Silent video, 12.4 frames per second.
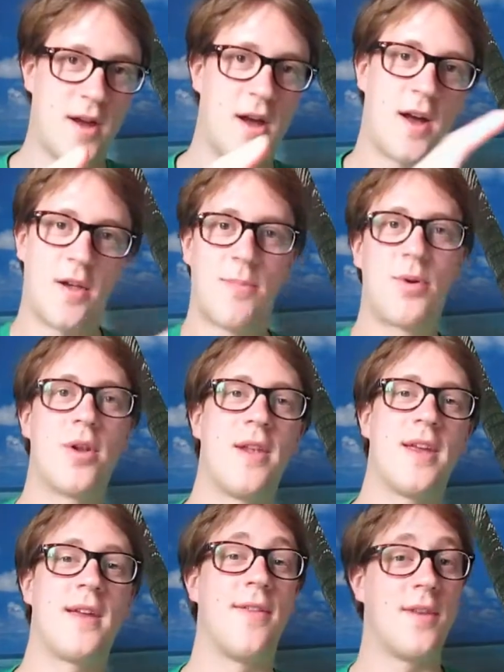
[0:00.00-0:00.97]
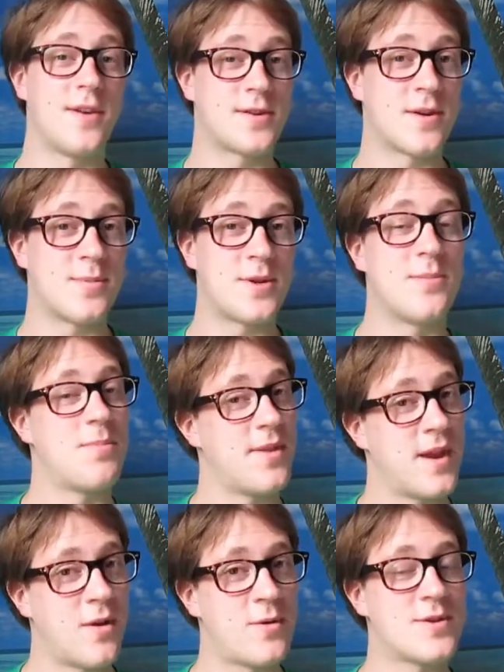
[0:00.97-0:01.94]
I'll put a link in the description, but
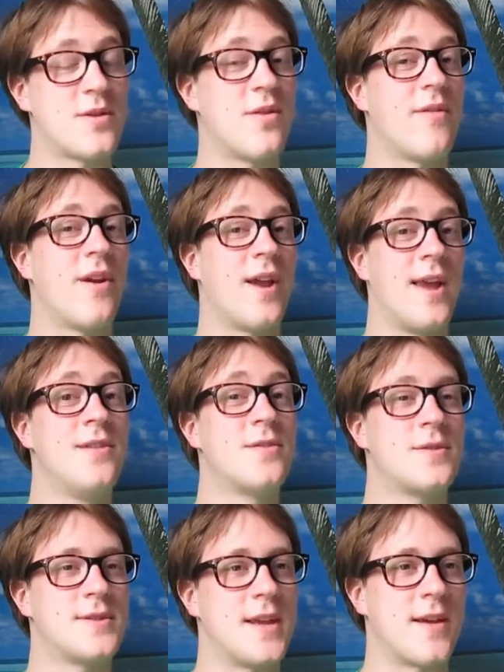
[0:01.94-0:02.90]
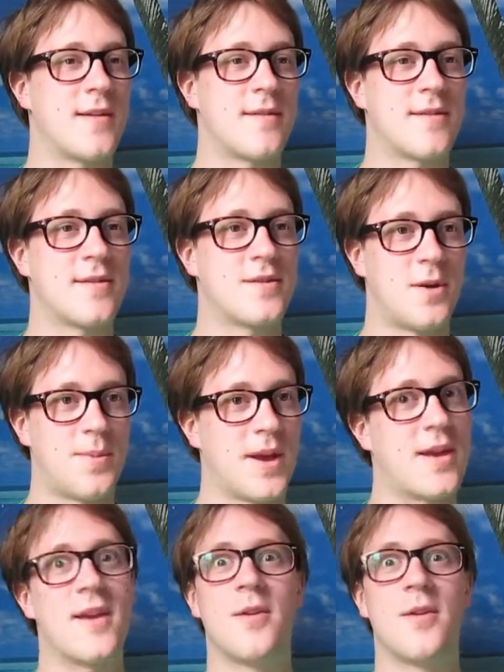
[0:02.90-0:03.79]
they're also a very interesting topic.